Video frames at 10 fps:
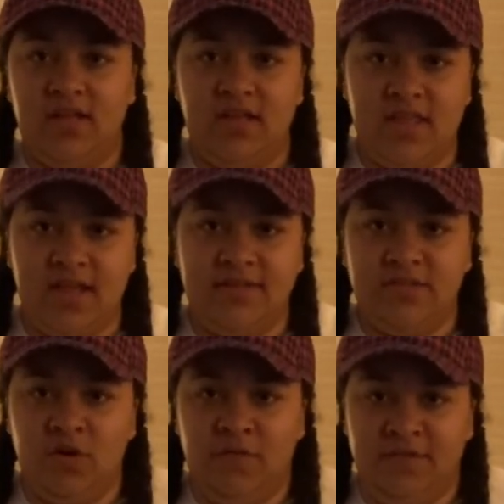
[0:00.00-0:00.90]
nice and
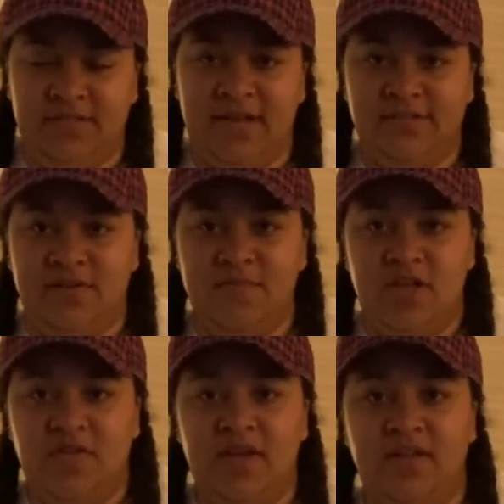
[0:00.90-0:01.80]
oversized on me.
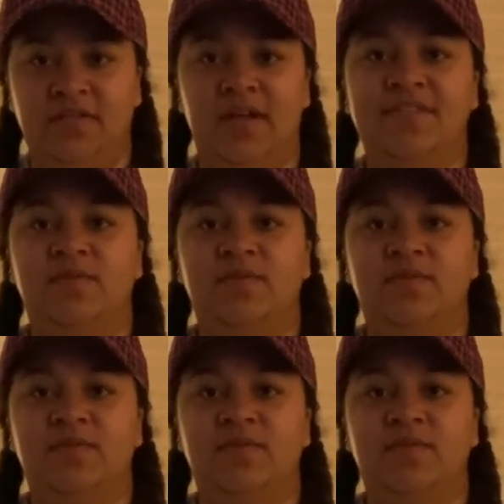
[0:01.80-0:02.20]
You get a lot of